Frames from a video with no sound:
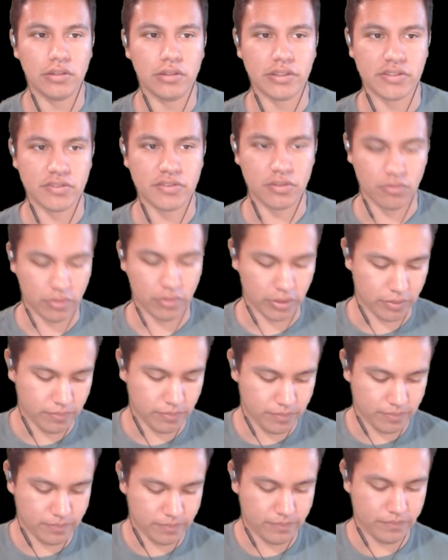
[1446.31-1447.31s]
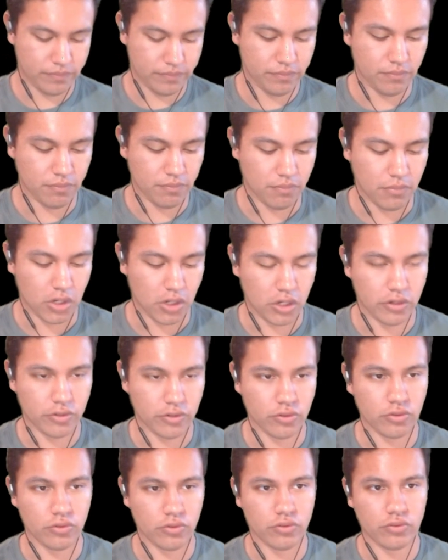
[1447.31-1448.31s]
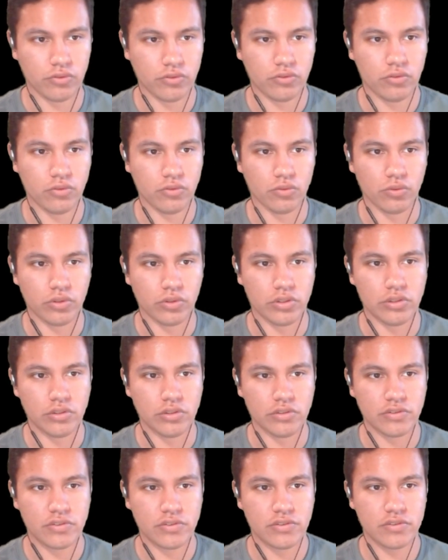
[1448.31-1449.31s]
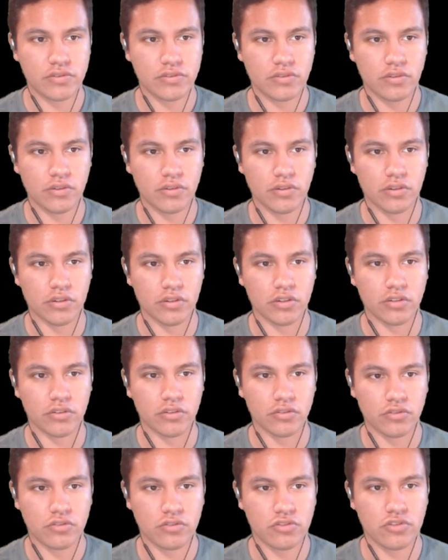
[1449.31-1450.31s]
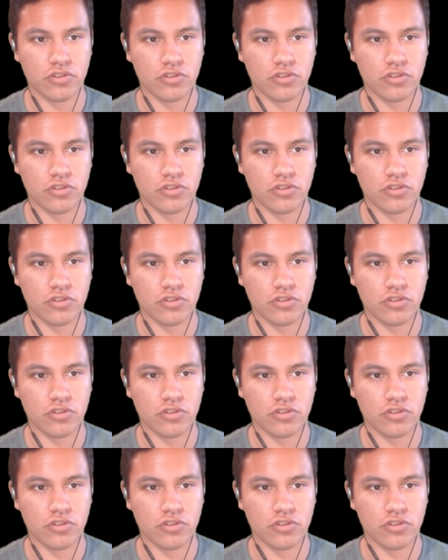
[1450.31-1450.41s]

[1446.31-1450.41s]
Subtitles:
let's see, wait, modern Greece and